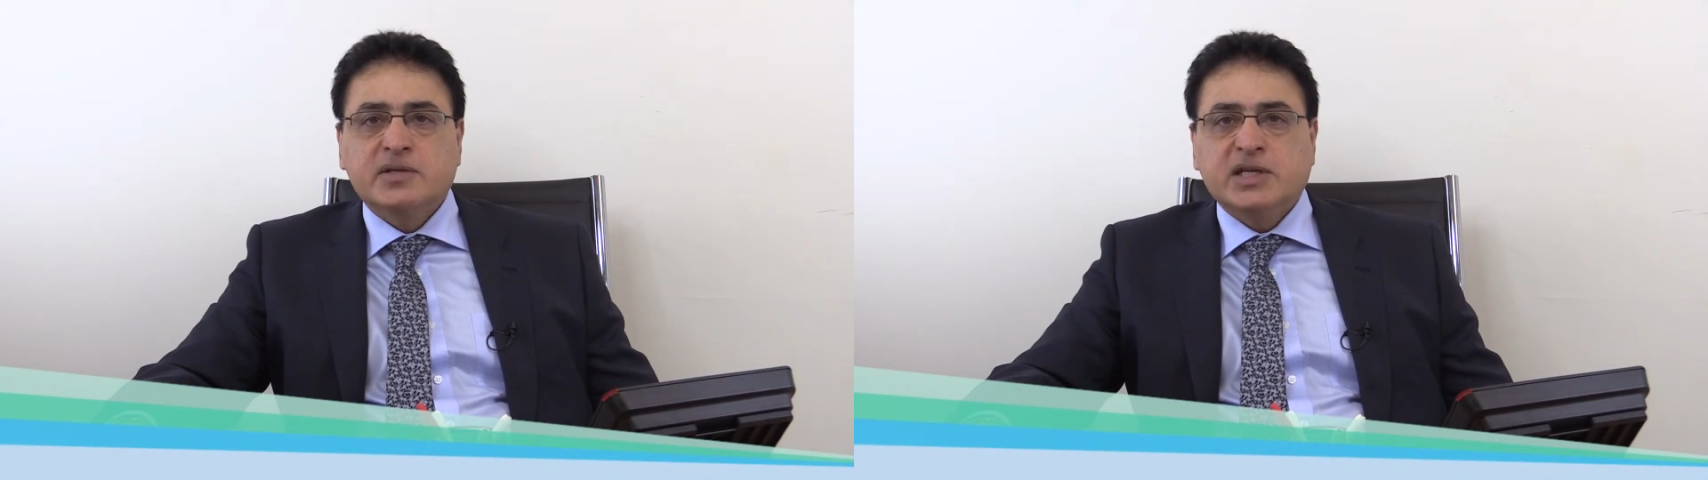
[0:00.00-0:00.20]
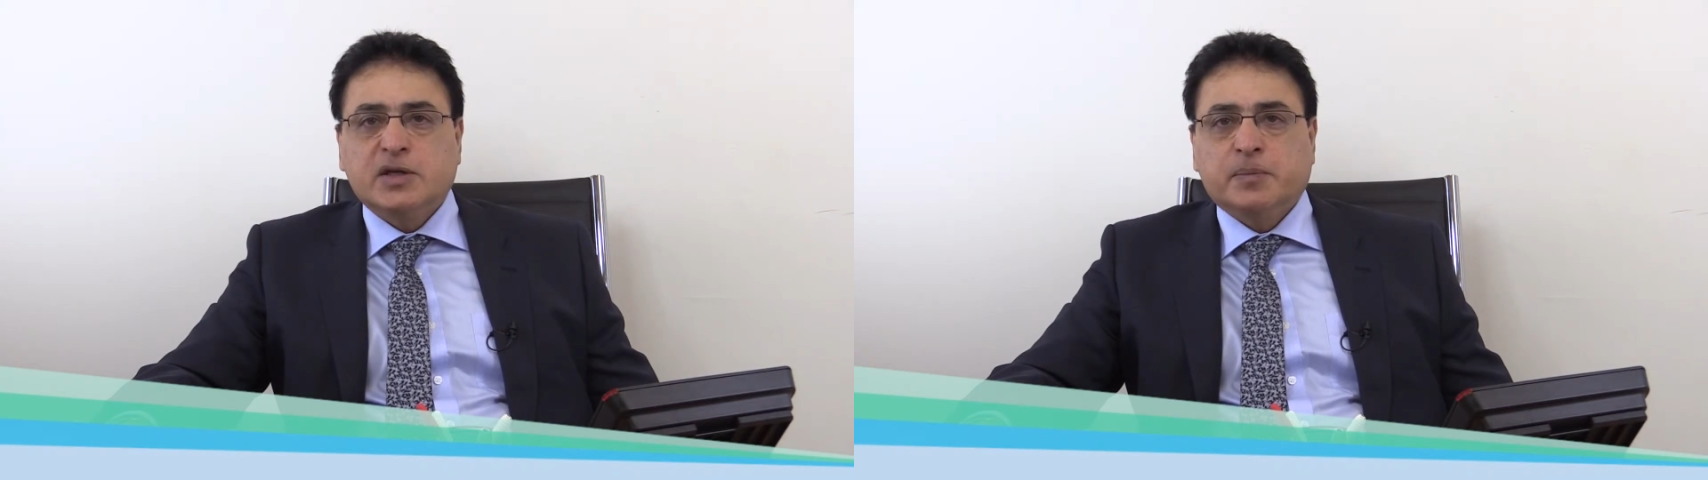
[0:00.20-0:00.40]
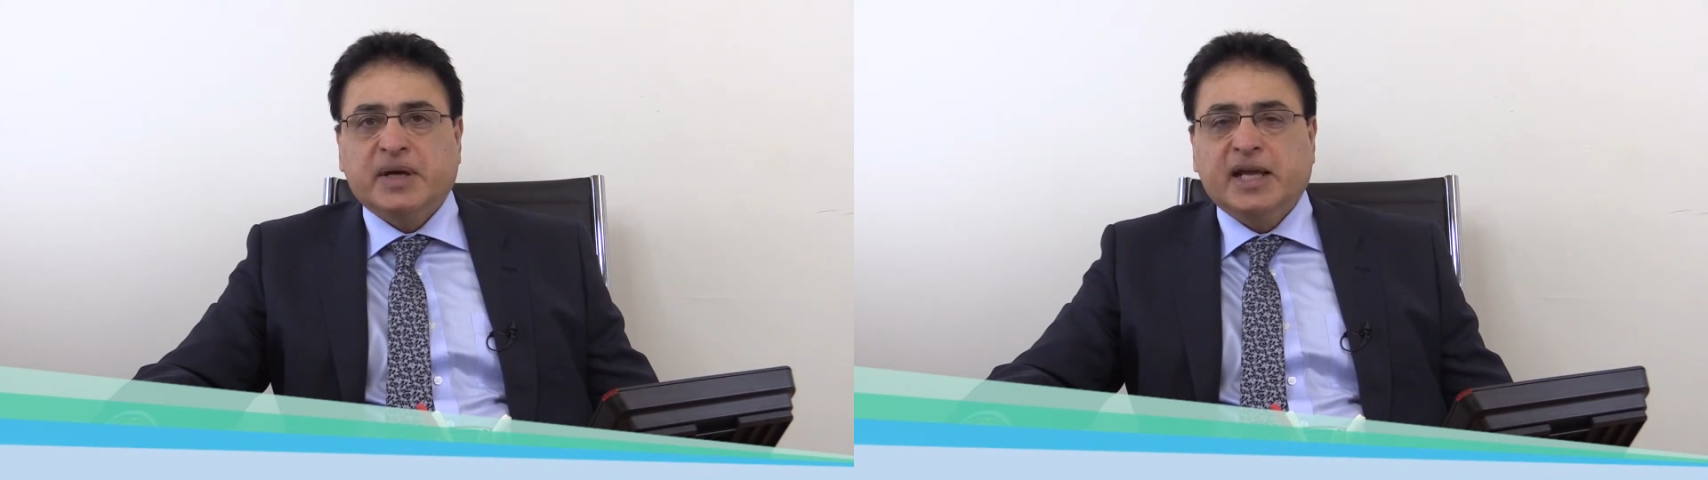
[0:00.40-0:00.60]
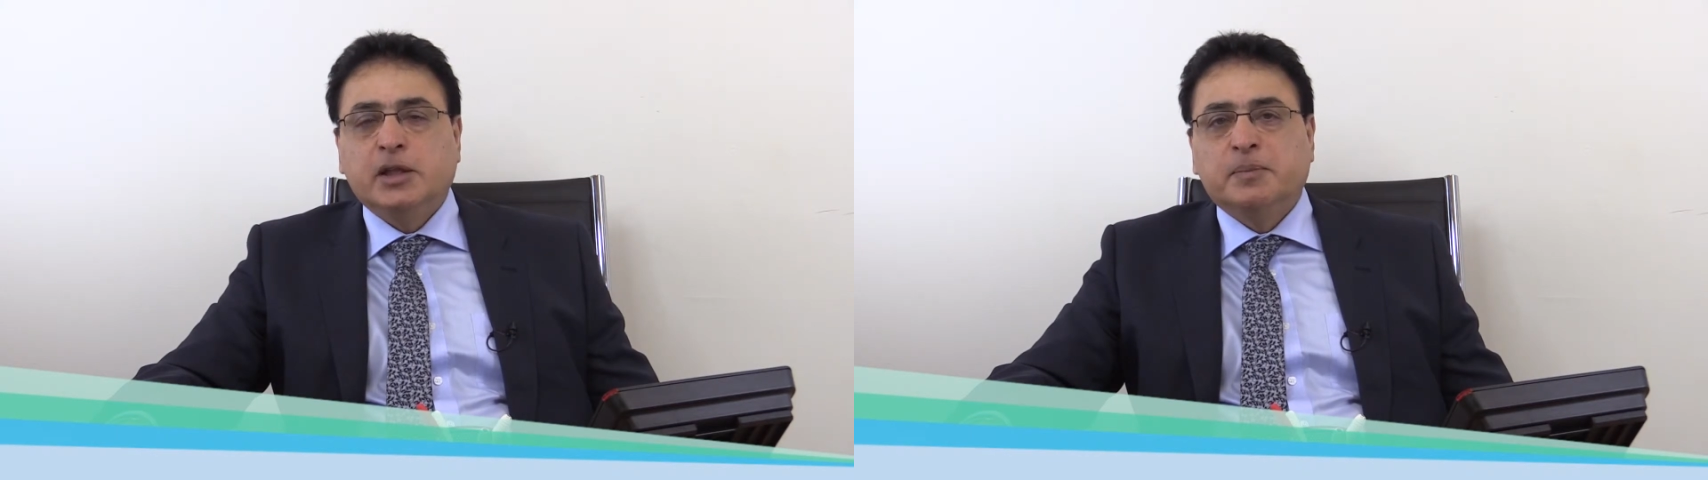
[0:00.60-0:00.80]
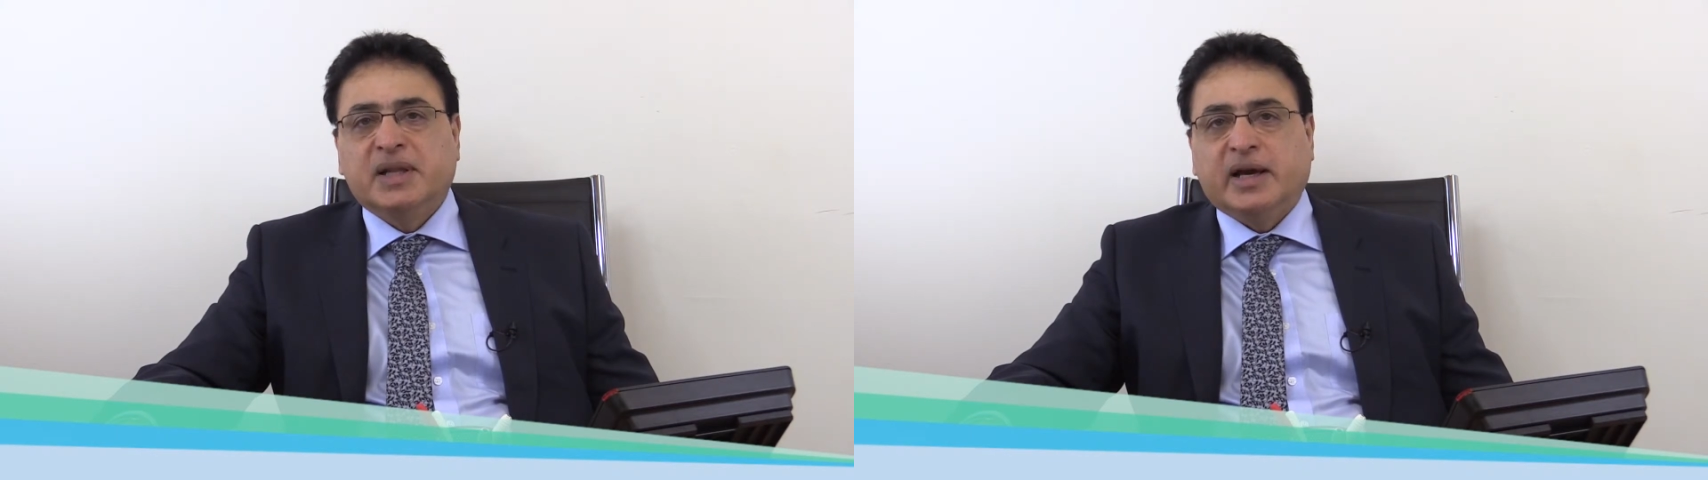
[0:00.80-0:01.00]
set up a
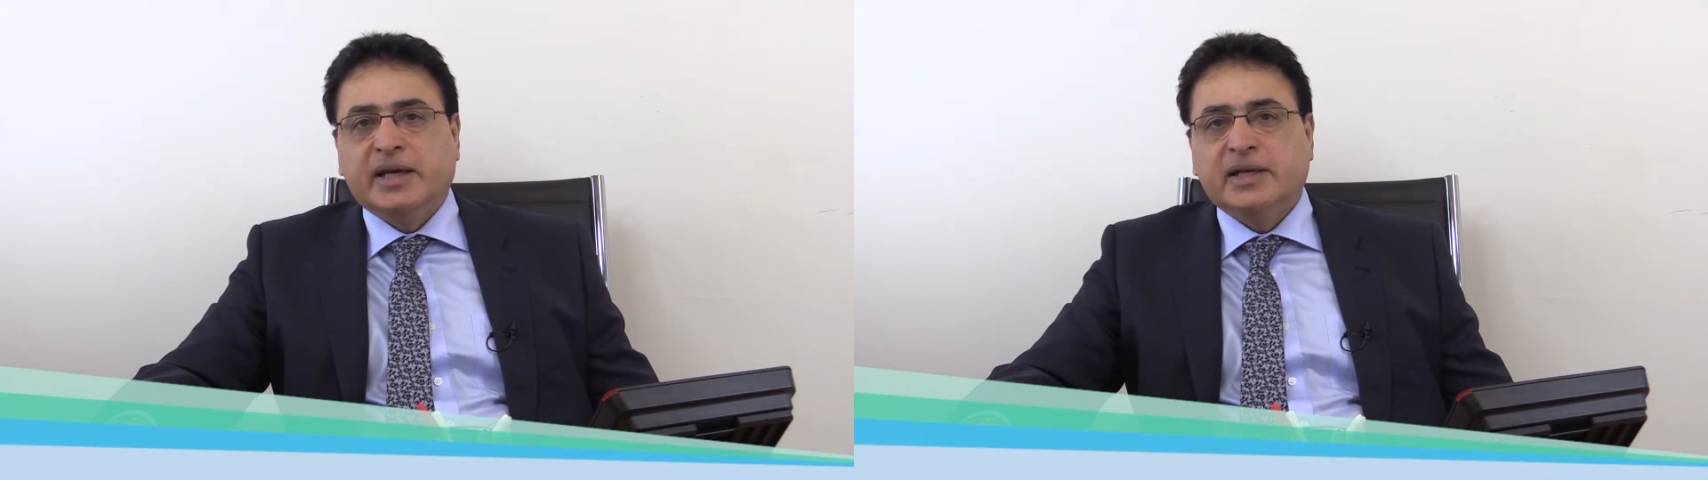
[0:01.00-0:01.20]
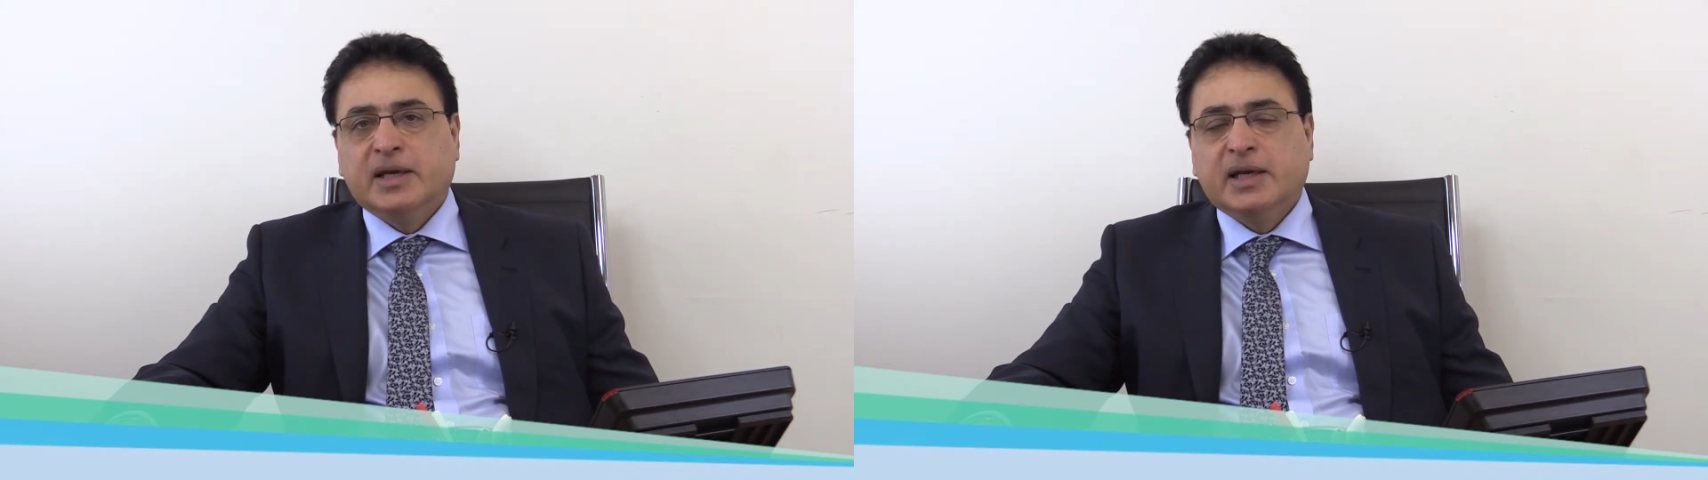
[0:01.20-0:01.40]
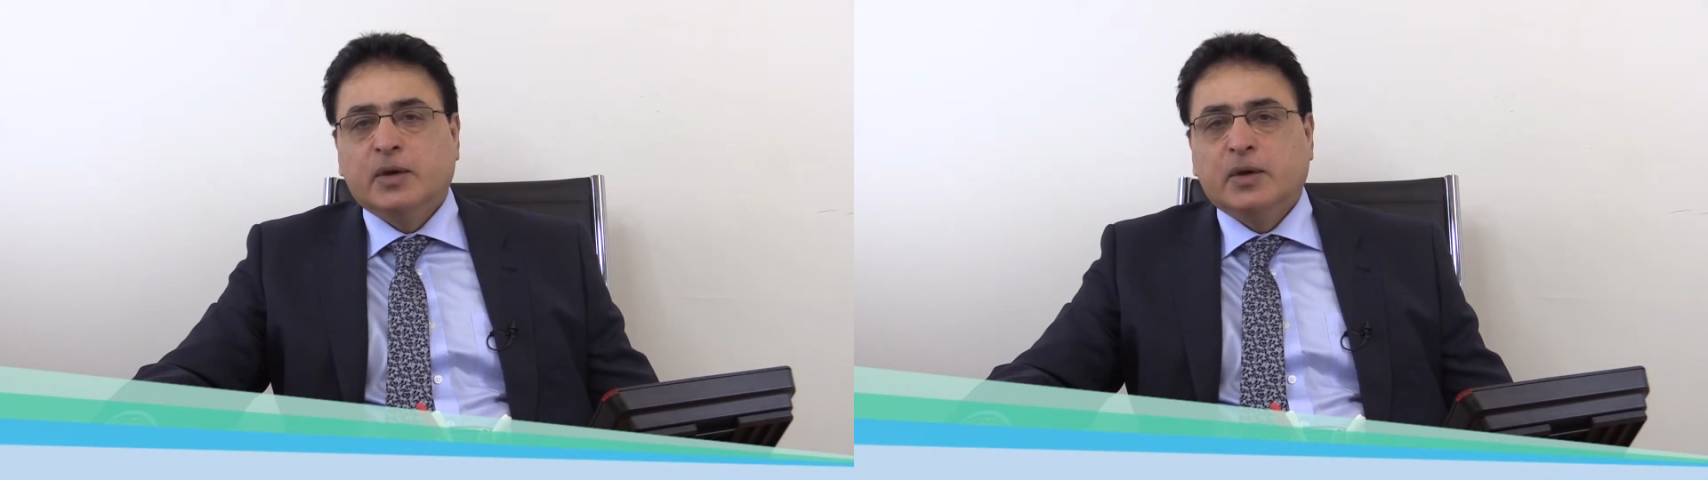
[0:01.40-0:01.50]
helpline